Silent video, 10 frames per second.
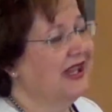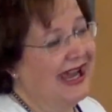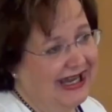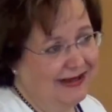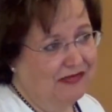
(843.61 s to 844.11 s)
to the
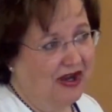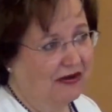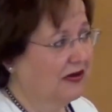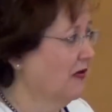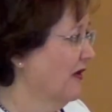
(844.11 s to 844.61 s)

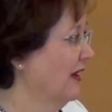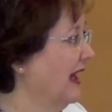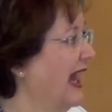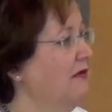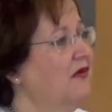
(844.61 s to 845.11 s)
handball court
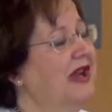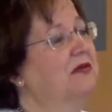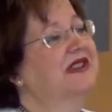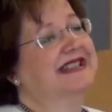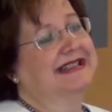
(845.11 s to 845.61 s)
and
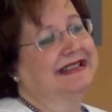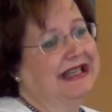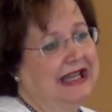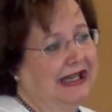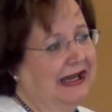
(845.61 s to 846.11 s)
we would
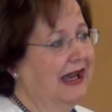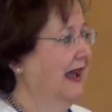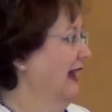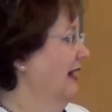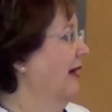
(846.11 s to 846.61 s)
sing
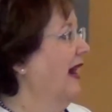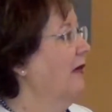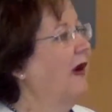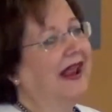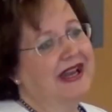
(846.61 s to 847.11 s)

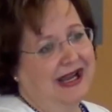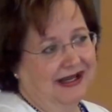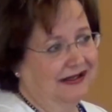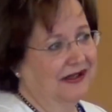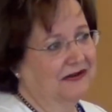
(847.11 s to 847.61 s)
while it
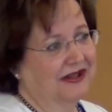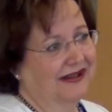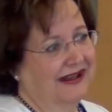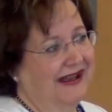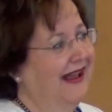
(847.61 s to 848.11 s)
echoed.
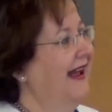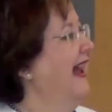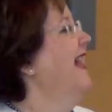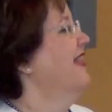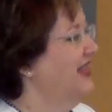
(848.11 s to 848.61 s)

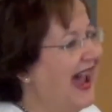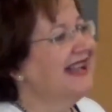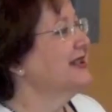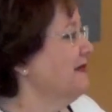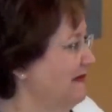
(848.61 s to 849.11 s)

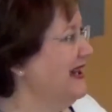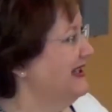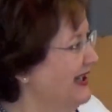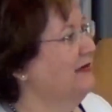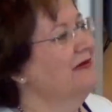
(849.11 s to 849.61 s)
That's what we
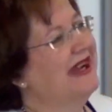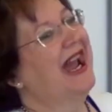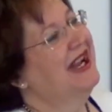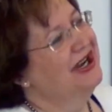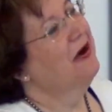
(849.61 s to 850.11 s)
did when we
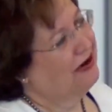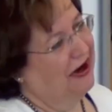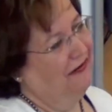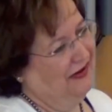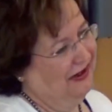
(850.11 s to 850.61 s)
had no
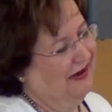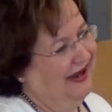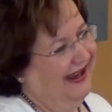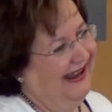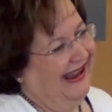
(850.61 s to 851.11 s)
curfew.
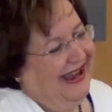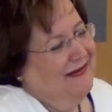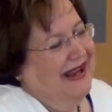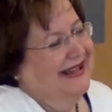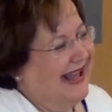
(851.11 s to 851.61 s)
I
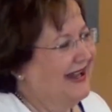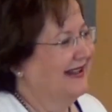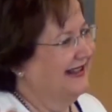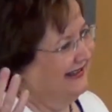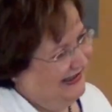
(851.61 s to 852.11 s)
mean,
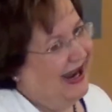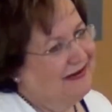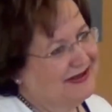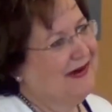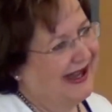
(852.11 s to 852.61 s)
that
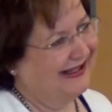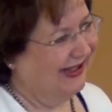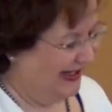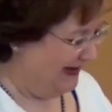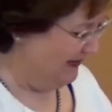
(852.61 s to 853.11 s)
was my
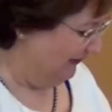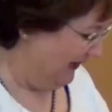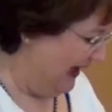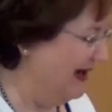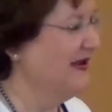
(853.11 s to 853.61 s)
claim to
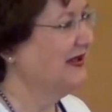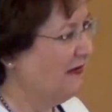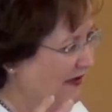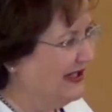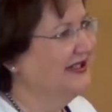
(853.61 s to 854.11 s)
fame, is
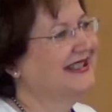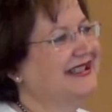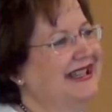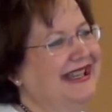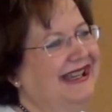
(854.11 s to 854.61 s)
we could
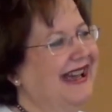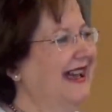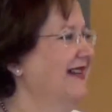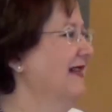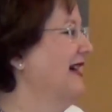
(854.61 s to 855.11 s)
sing,
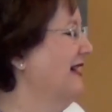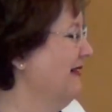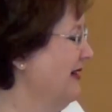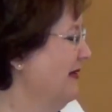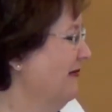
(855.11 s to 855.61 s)
and
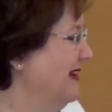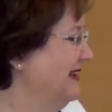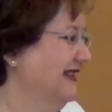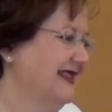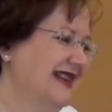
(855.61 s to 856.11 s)
we
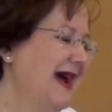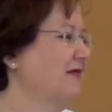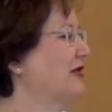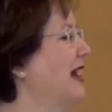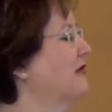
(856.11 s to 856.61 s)
did
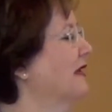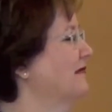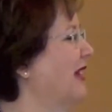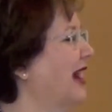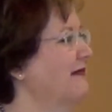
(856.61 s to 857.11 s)
Snap, Crackle,
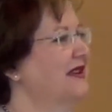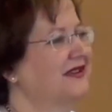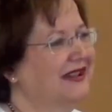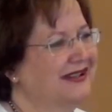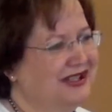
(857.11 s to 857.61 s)
and Pop
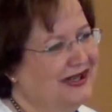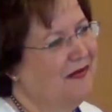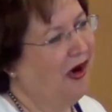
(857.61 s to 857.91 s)
in the gym